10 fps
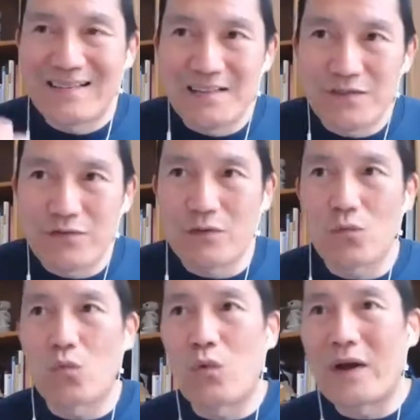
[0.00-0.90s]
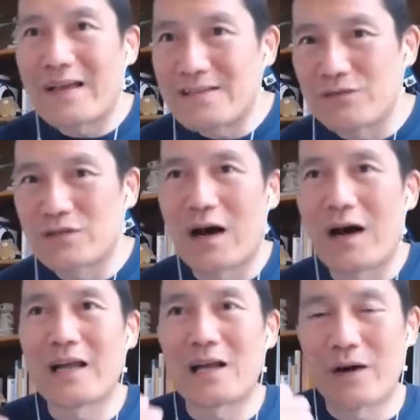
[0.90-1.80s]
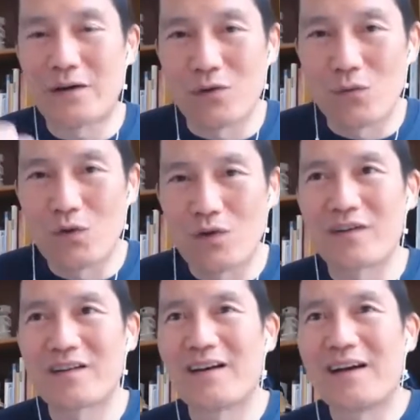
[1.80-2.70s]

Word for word: different ways of talking about your work